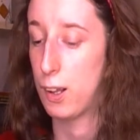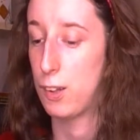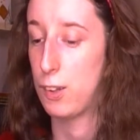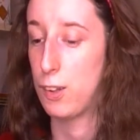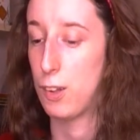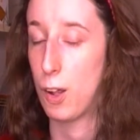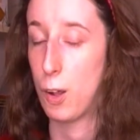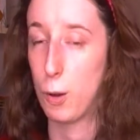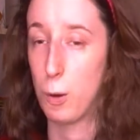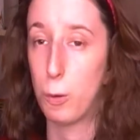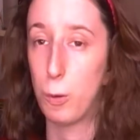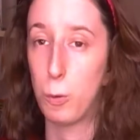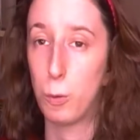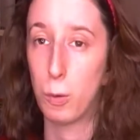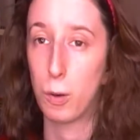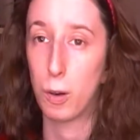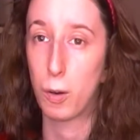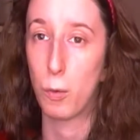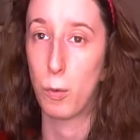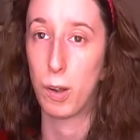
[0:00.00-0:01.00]
So
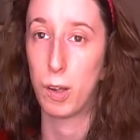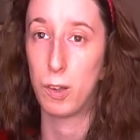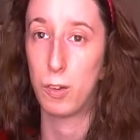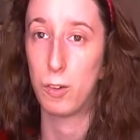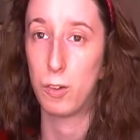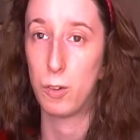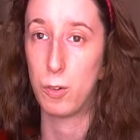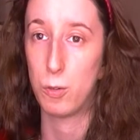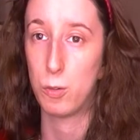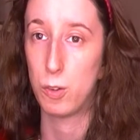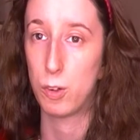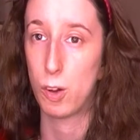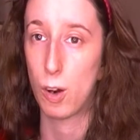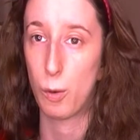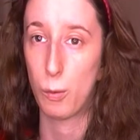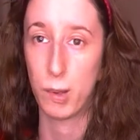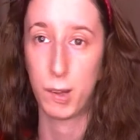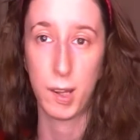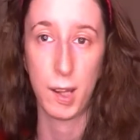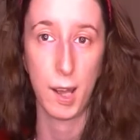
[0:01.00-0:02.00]
we're going to
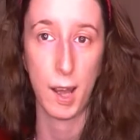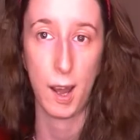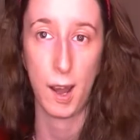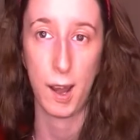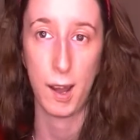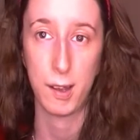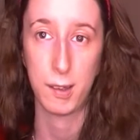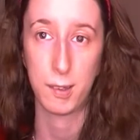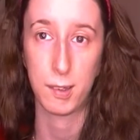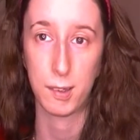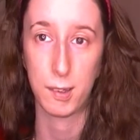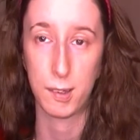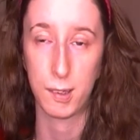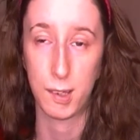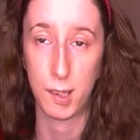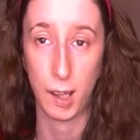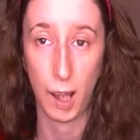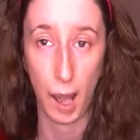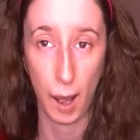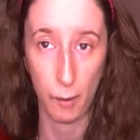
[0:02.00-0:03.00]
start with the eyes and
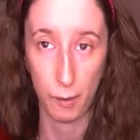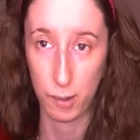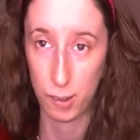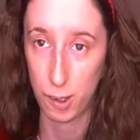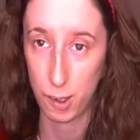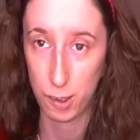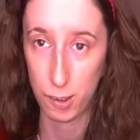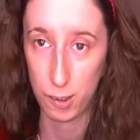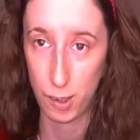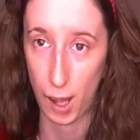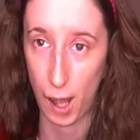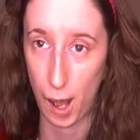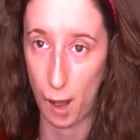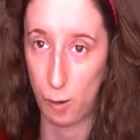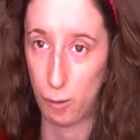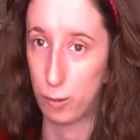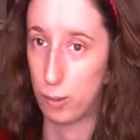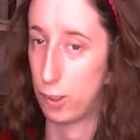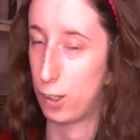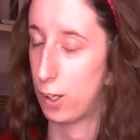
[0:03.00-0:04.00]
see how it turns
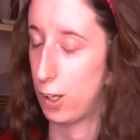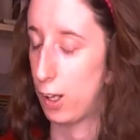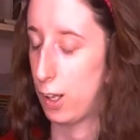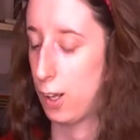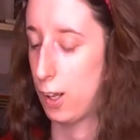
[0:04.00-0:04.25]
out,